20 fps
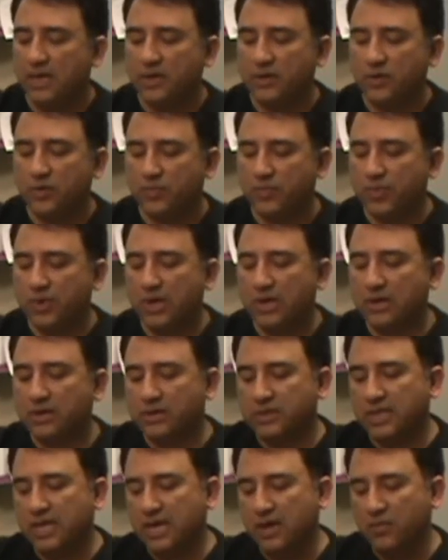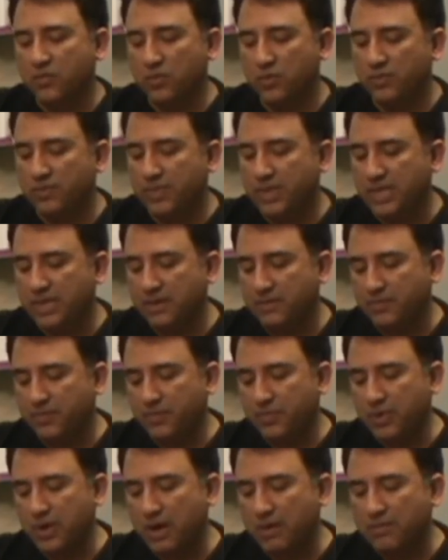your product now will be
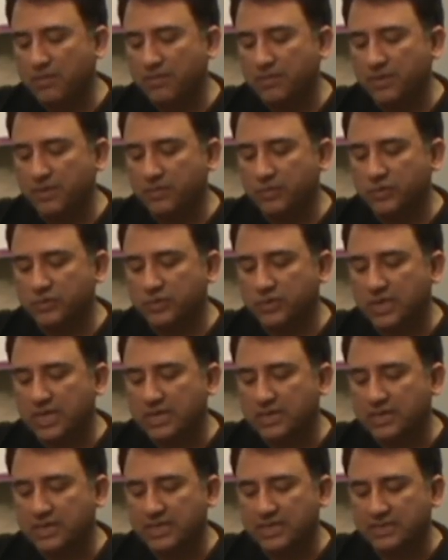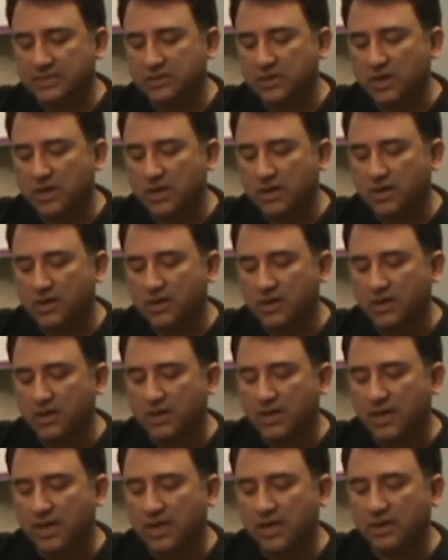probably most likely dark
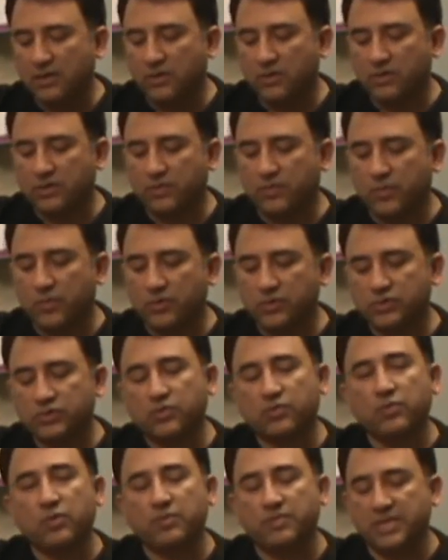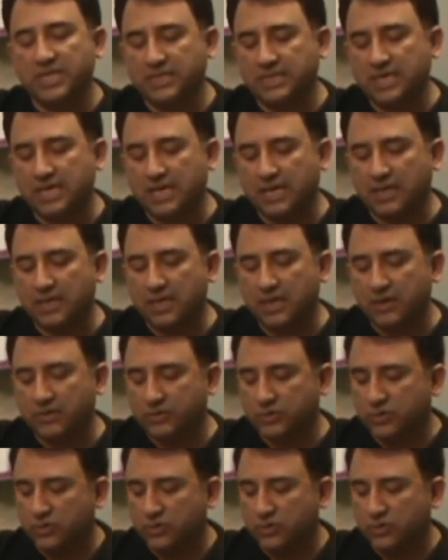and all the moisture will be taken out.